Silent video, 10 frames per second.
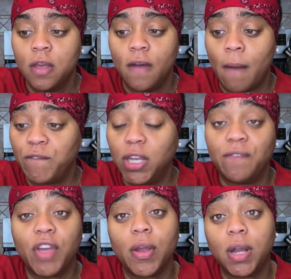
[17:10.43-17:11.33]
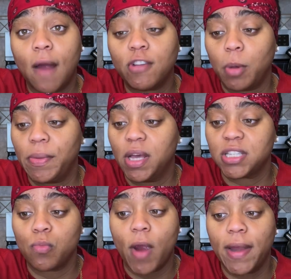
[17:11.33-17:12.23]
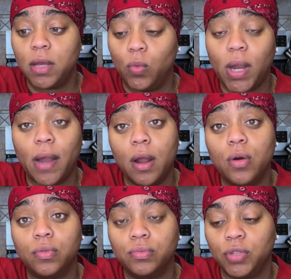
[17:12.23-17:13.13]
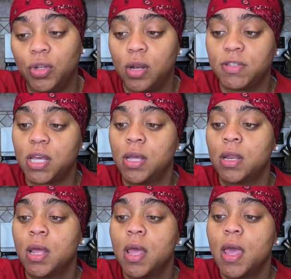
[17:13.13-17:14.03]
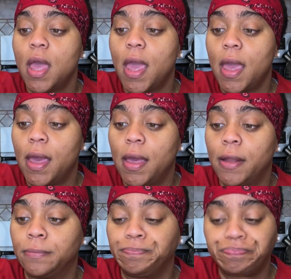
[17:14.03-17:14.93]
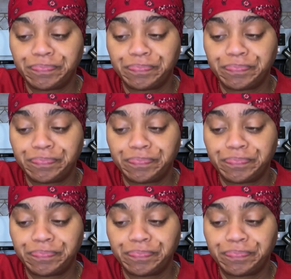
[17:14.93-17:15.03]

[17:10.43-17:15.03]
I'm feeling very comfortable because I'm writing what I know, you know what I'm saying? And